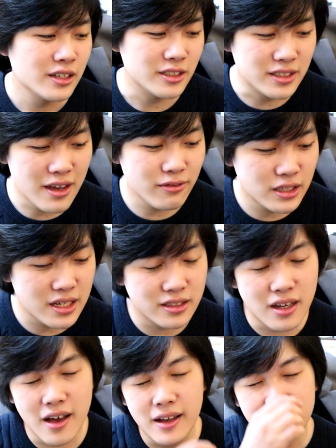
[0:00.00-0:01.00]
So 17
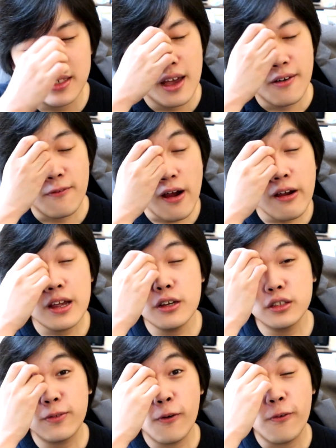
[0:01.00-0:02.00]
turns, very
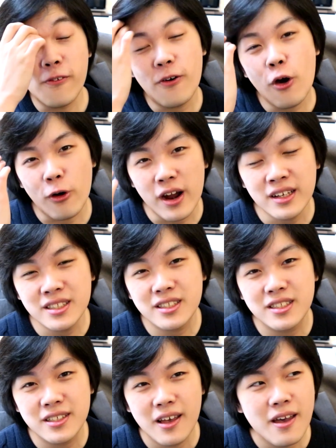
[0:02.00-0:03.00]
useful for
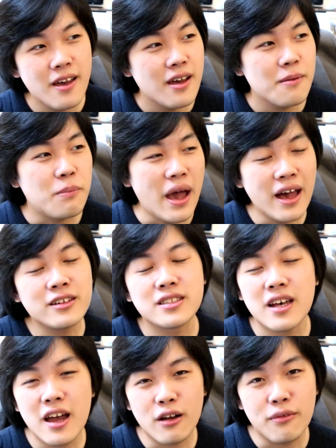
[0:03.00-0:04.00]
forests, but
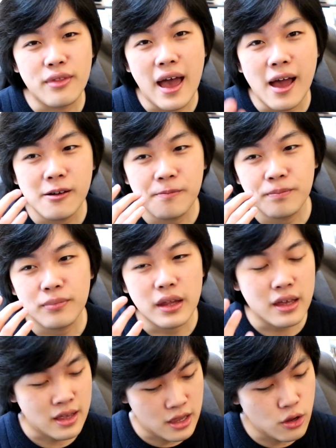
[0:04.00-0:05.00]
outside of that,
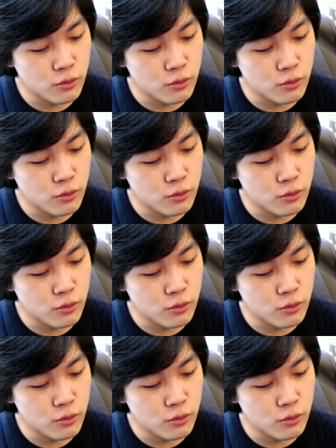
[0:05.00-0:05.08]
you